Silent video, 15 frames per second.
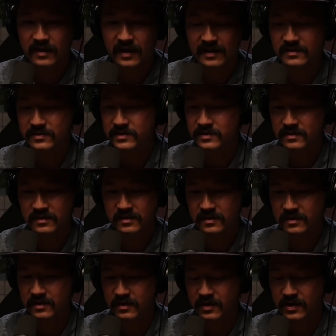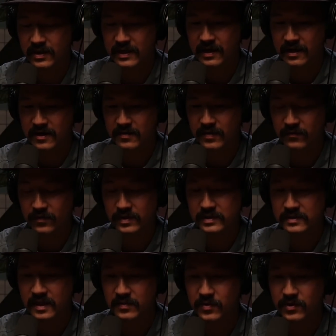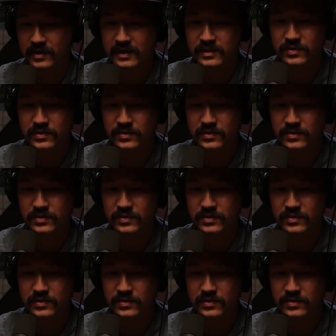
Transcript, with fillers: I was, you know, he hired me for a summer, and I